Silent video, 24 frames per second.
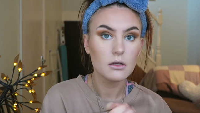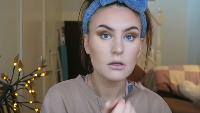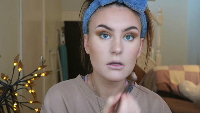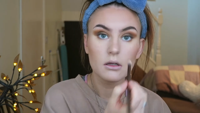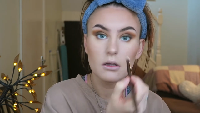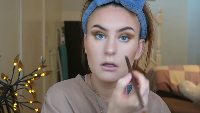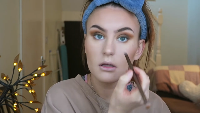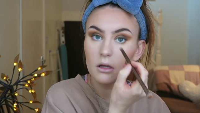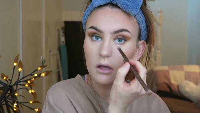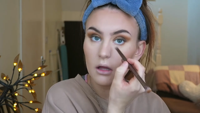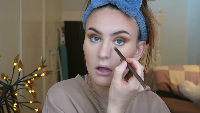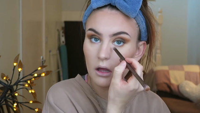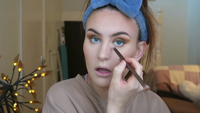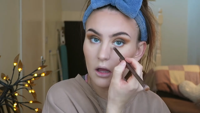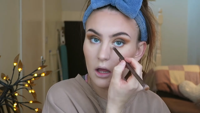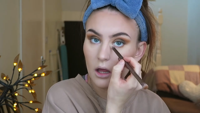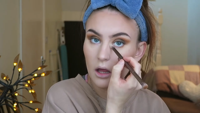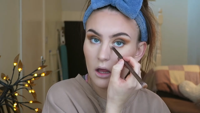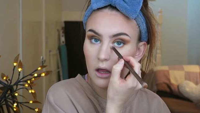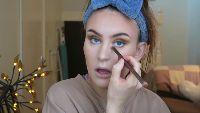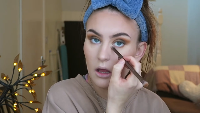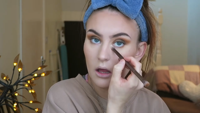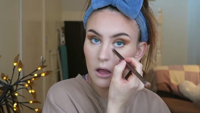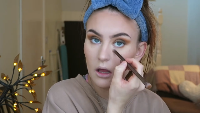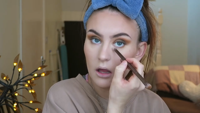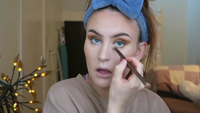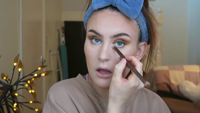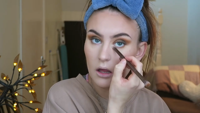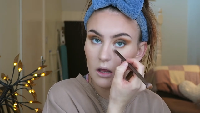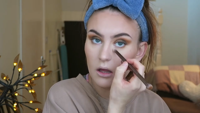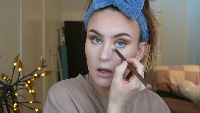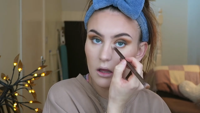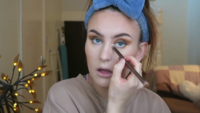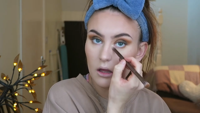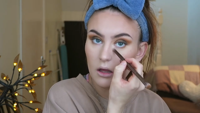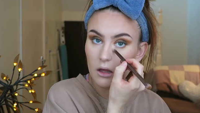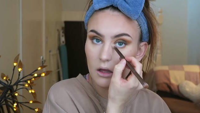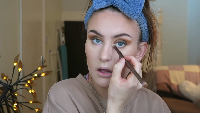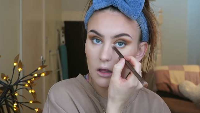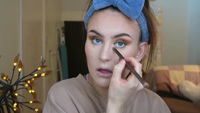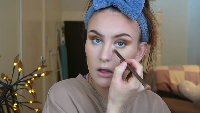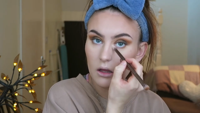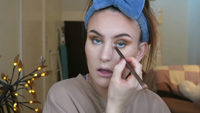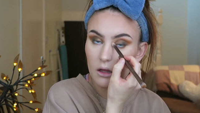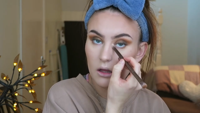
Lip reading: No one is speaking in this clip.